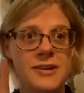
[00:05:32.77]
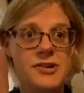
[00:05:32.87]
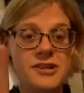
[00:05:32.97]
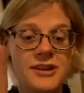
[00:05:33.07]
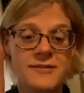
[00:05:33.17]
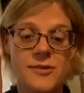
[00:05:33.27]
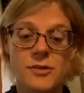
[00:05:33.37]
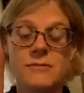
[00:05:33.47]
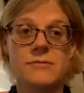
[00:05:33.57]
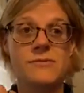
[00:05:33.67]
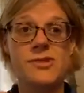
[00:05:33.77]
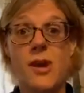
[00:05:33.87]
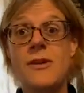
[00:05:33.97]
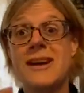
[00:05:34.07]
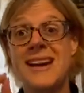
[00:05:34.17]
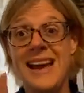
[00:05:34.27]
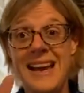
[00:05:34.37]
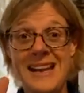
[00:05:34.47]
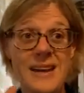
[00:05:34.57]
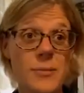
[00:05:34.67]
194. So
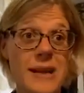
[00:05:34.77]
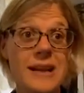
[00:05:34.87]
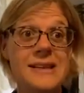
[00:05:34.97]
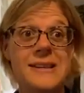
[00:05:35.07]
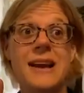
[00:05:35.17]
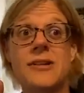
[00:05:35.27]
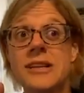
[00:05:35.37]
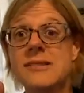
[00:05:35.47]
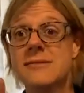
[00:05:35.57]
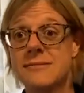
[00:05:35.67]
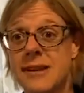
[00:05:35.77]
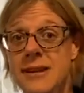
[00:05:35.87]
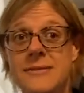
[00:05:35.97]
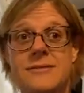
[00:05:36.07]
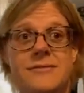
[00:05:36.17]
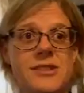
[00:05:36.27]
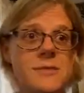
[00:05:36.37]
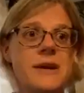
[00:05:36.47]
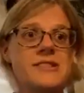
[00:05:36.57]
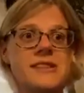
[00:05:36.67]
a little bit less calories, right?
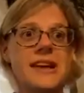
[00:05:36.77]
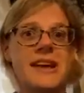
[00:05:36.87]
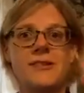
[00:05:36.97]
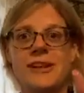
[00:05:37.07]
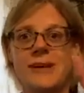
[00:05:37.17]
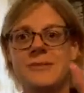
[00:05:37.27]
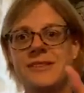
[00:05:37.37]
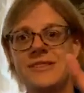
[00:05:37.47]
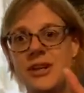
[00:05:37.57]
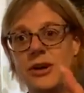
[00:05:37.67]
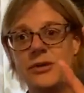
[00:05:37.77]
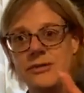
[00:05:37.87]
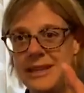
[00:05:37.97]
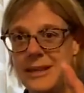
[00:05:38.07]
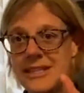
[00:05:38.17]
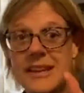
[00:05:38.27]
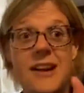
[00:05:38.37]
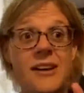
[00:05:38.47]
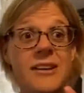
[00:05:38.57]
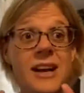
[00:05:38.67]
Just imagine they're here on camera. They're not, but imagine
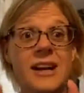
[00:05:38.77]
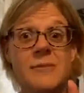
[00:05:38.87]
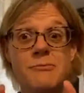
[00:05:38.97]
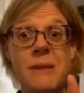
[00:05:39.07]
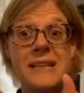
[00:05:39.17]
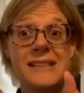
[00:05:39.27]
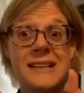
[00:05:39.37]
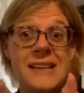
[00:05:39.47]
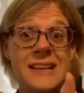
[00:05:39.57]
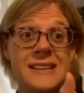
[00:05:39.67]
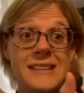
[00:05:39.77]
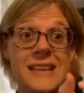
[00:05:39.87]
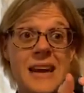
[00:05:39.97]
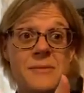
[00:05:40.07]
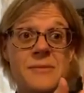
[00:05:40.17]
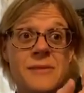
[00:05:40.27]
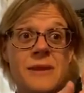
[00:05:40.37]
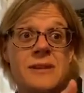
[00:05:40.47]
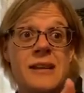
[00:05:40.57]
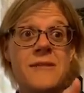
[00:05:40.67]
they are. Basically the same
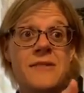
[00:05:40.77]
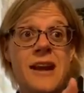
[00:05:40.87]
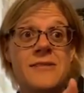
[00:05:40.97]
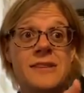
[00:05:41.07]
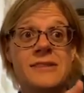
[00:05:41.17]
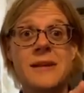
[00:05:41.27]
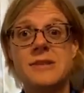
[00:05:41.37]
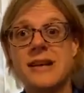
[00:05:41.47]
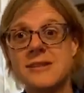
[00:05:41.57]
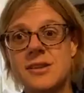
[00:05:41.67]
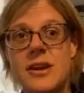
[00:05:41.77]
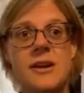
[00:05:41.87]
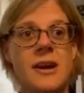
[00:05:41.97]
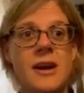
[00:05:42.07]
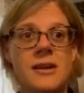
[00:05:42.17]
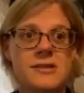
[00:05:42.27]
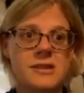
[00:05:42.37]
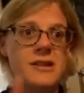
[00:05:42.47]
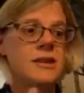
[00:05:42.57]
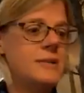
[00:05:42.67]
flavour, same texture,
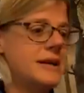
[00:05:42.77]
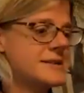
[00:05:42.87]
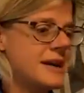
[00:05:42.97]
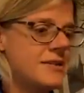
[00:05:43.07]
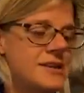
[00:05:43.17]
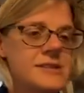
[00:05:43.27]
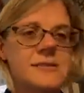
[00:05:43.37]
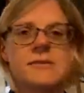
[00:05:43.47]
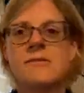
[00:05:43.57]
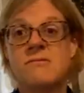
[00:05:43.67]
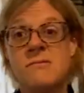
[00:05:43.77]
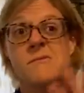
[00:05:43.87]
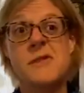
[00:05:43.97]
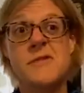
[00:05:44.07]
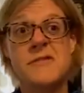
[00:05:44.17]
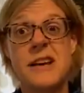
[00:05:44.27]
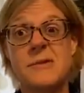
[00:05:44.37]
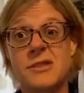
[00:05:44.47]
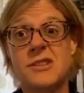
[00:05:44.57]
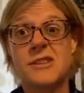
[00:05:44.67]
just a little bit less calories. Move on from
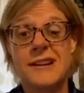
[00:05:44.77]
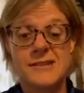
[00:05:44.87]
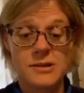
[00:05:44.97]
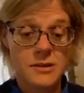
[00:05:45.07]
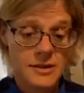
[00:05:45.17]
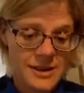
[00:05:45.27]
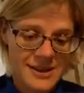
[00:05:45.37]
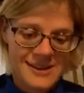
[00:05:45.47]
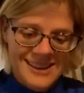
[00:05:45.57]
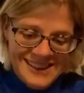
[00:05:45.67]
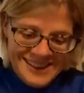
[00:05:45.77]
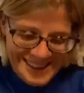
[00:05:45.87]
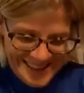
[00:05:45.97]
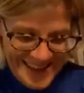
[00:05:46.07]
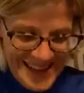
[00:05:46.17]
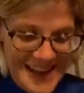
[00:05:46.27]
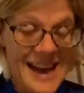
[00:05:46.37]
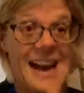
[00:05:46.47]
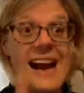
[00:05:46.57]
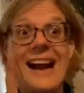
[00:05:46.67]
that one because they're out of stock.
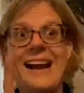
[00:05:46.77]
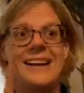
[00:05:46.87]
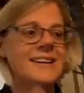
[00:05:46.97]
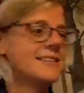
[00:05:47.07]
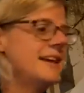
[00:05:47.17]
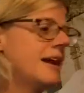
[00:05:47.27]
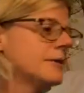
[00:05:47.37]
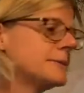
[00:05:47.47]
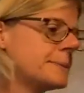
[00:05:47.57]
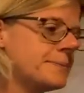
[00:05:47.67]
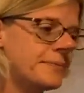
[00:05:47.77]
Ah! Now,